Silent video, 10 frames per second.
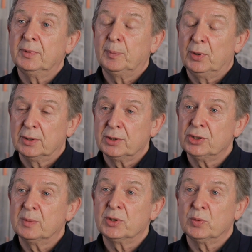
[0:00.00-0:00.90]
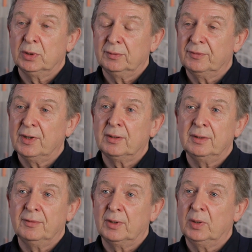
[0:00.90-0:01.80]
the partnership has worked
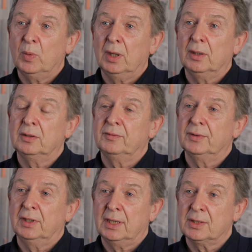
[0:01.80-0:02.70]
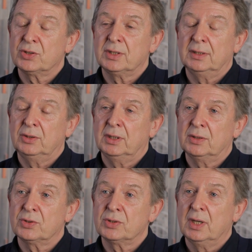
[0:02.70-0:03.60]
very, very well over the last 10
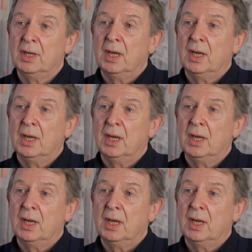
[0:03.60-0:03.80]
years.